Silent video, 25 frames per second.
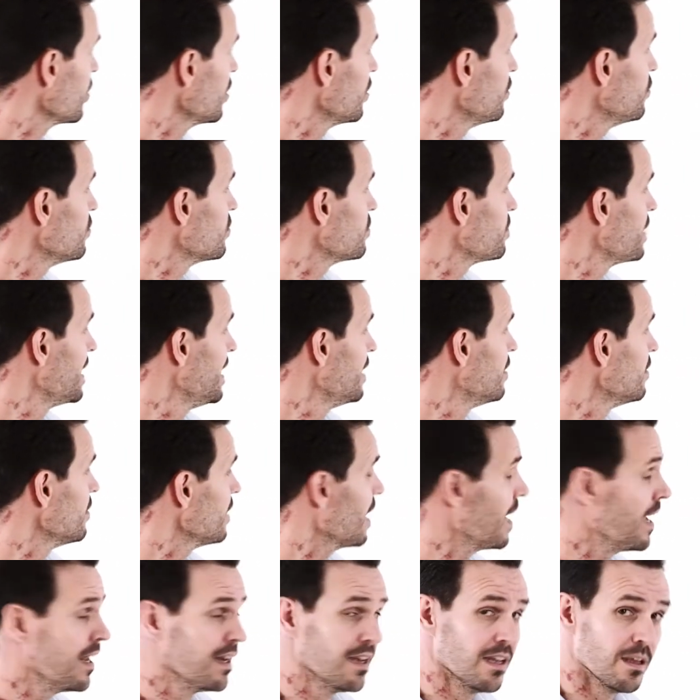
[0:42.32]
use Peter,
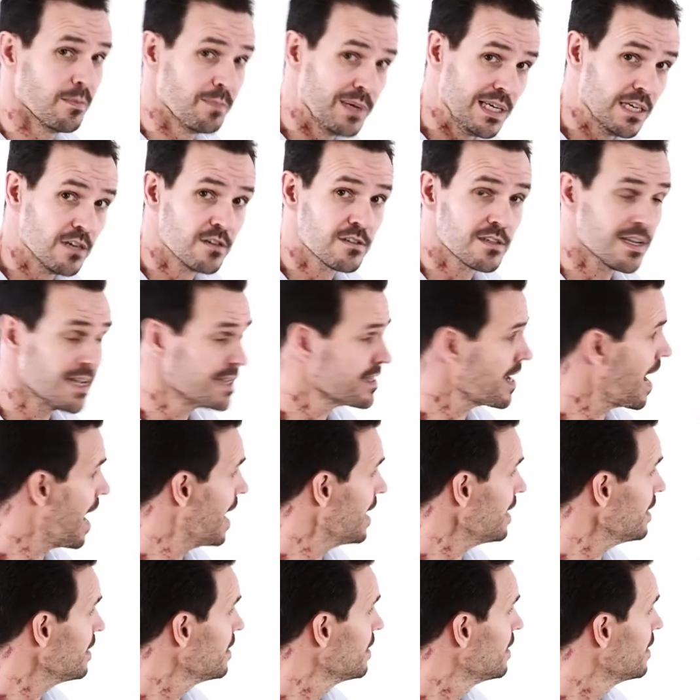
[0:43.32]
and Peter says
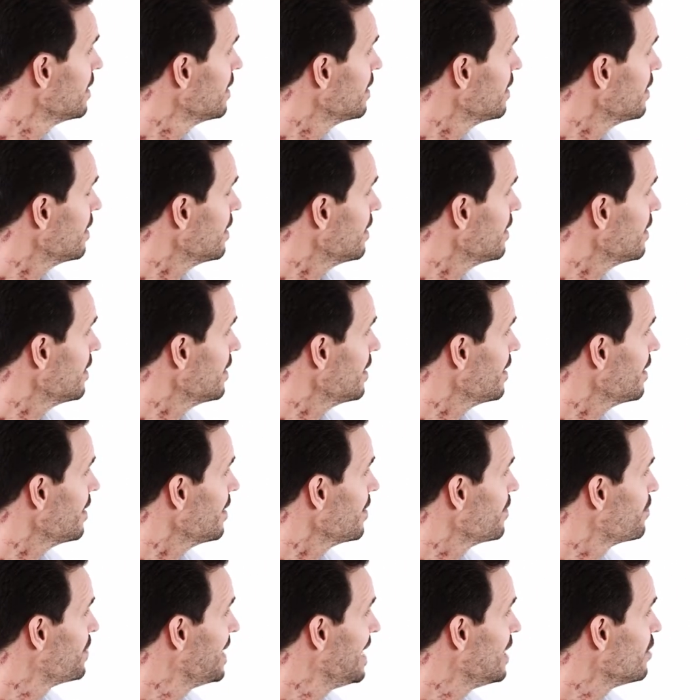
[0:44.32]
hi.
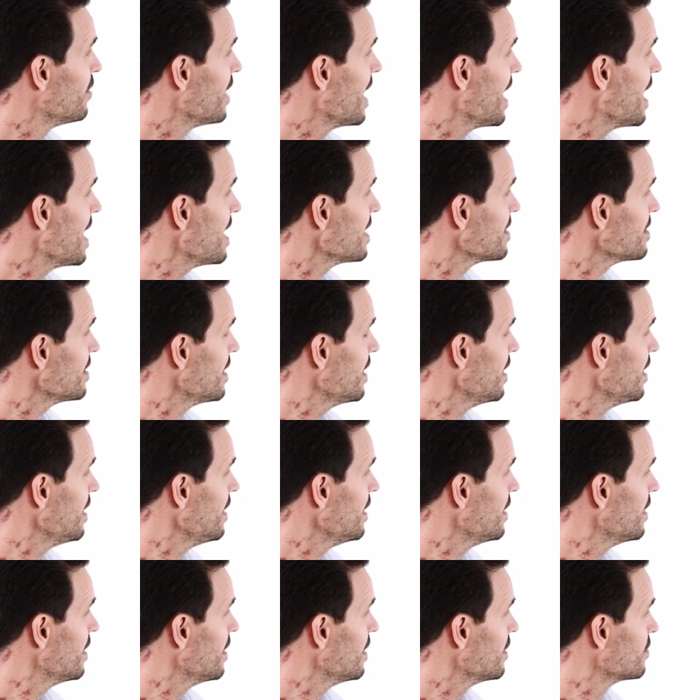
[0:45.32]
Peter has
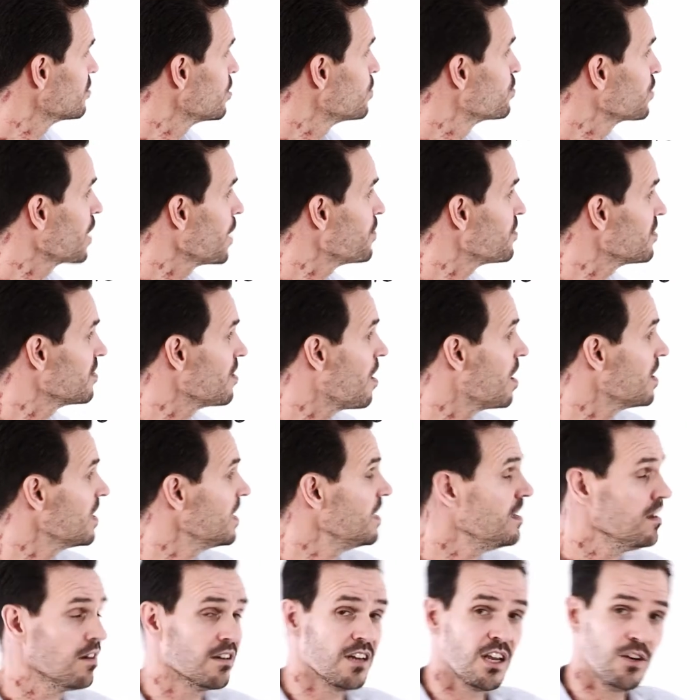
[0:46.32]
a subscription on
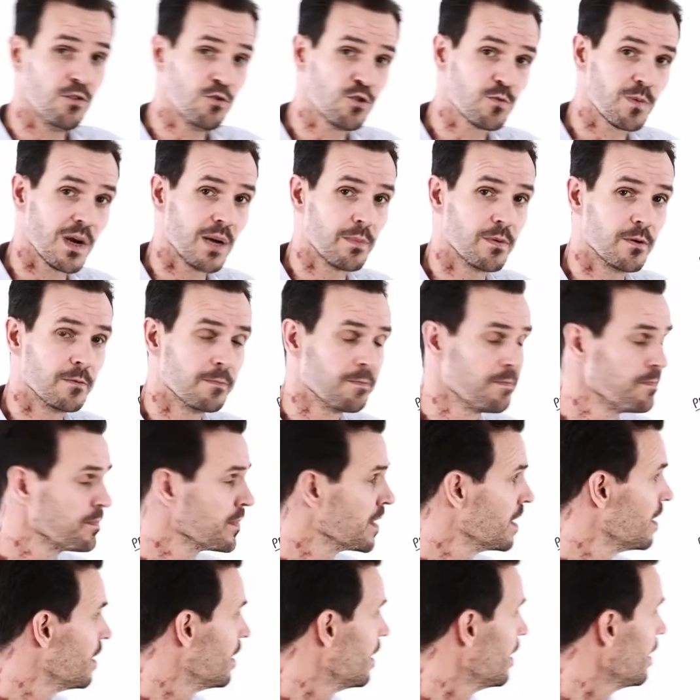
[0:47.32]
a newspaper,
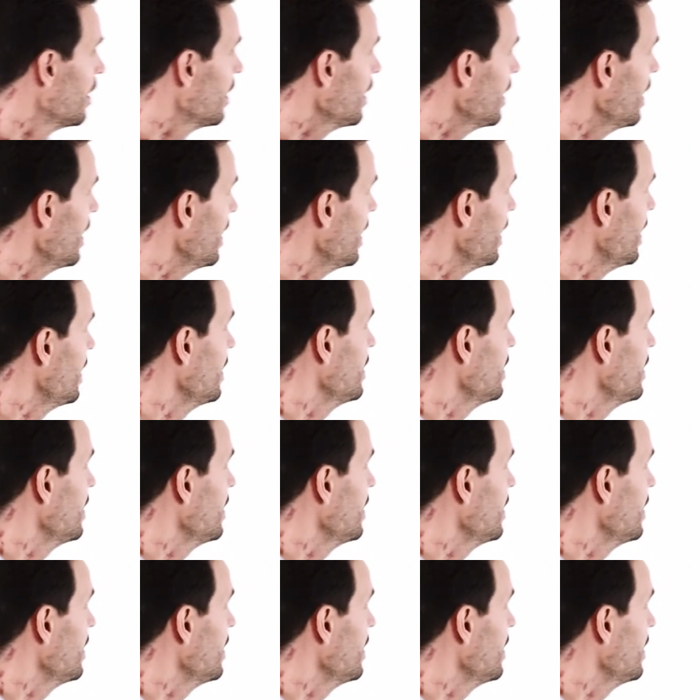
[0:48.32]
and